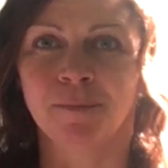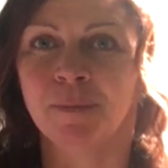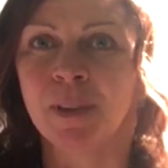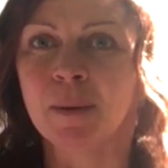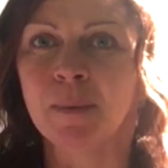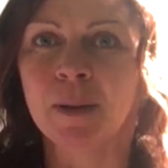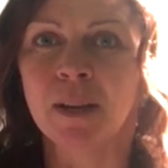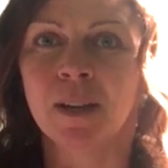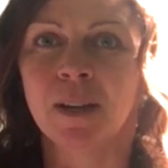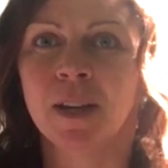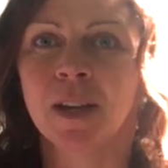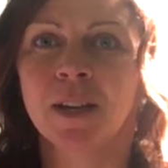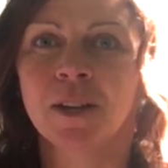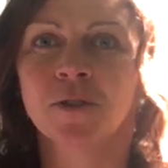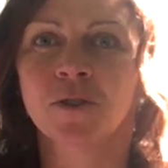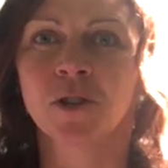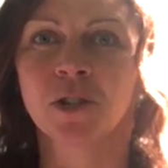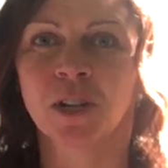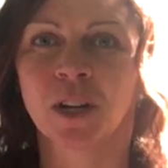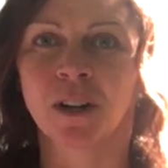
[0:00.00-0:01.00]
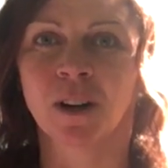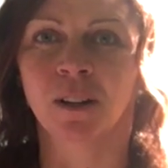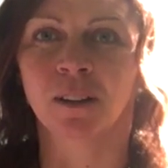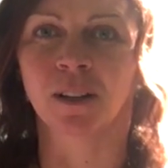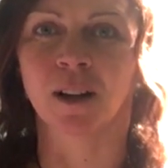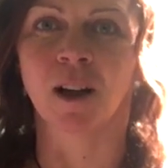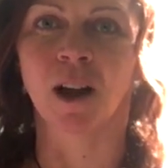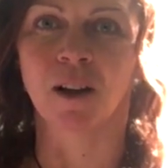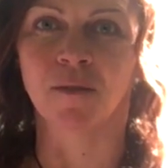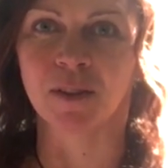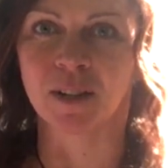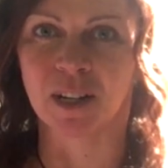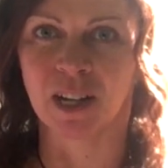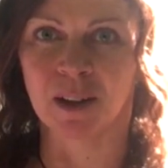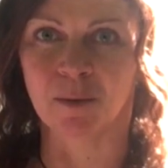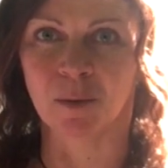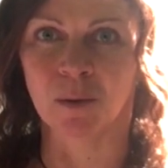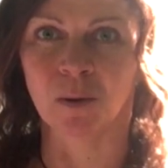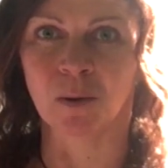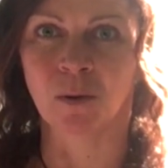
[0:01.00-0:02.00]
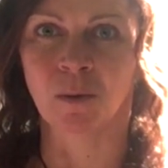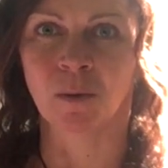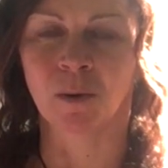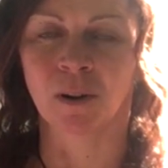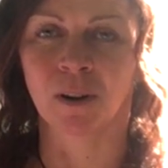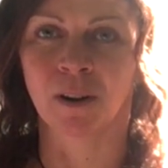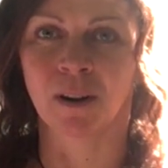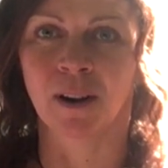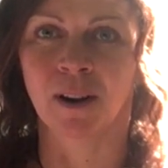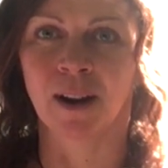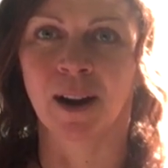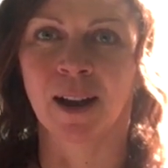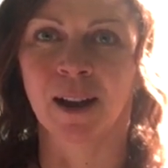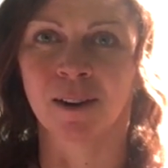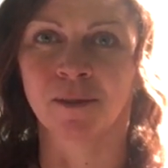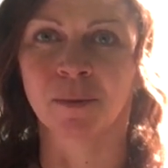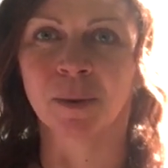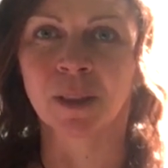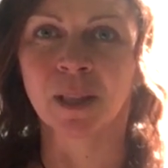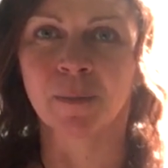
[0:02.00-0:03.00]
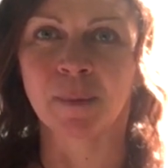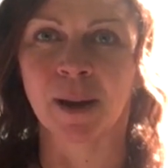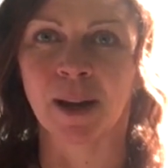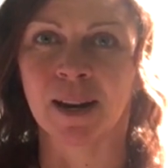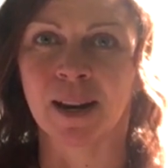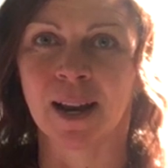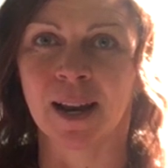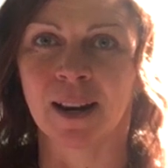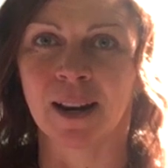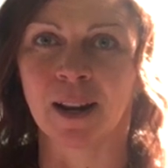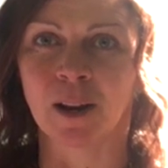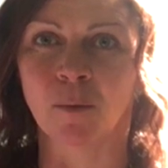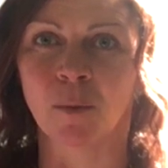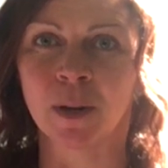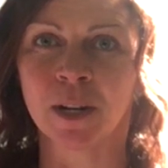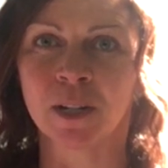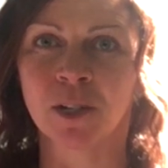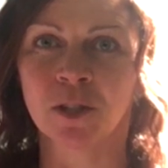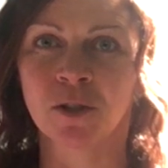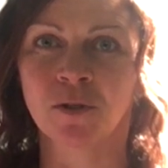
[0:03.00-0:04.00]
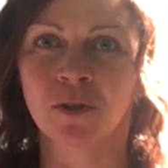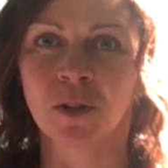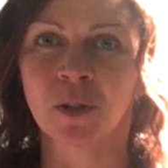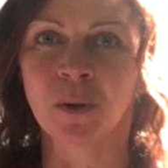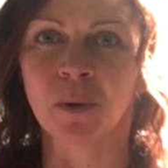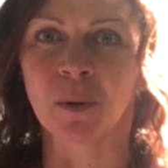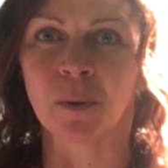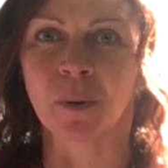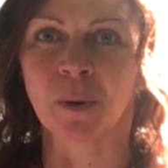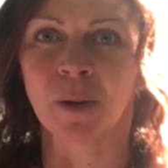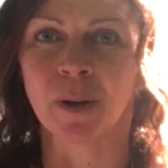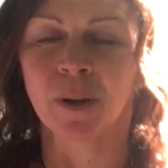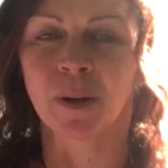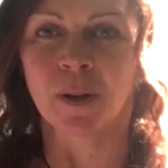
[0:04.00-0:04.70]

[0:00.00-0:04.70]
maybe hit your shin on the coffee table or had a really bad headache. What did you do?